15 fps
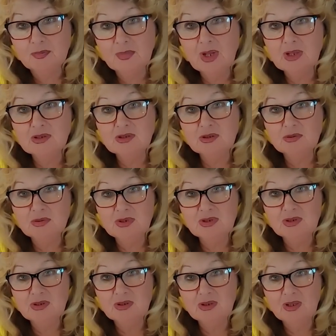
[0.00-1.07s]
that's the
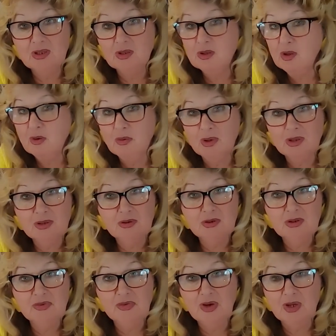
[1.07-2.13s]
reason no one
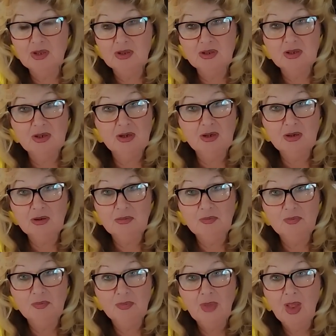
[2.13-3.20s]
could find her.
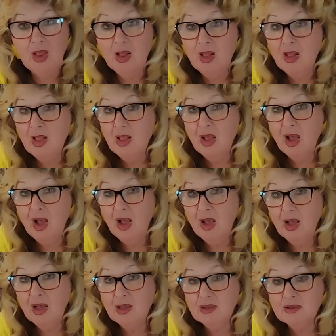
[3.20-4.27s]

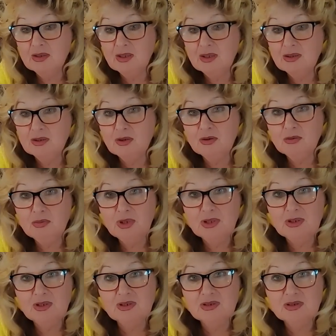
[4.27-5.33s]
And the doorman
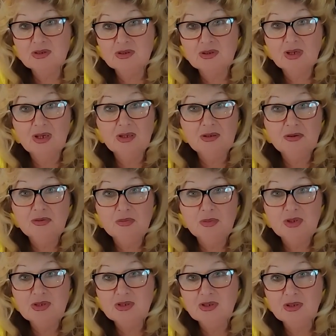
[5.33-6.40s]
is kind of
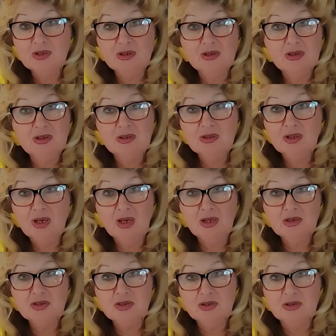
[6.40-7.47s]
missing in the
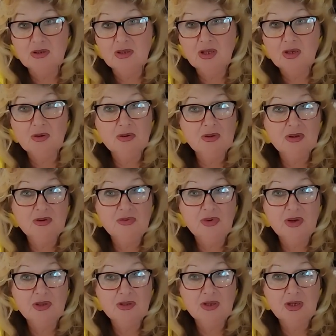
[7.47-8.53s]
action. They couldn't
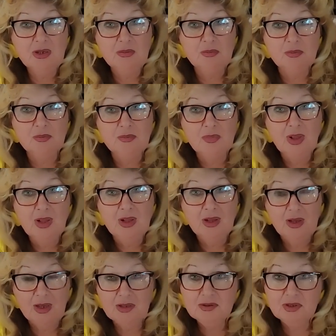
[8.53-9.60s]
find him.
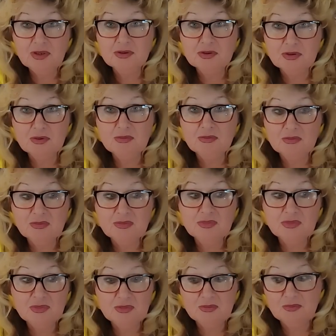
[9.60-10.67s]
And the
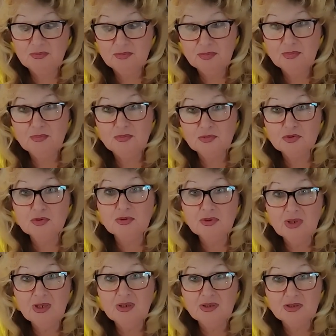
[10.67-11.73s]

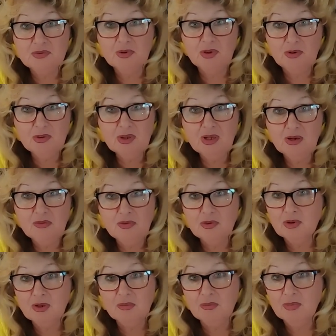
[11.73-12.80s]
journalists were looking for
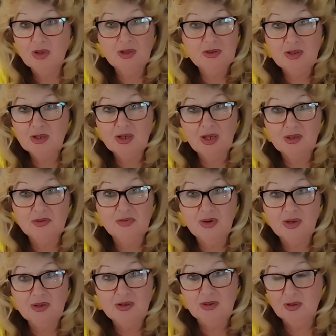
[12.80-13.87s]
him, and they can't find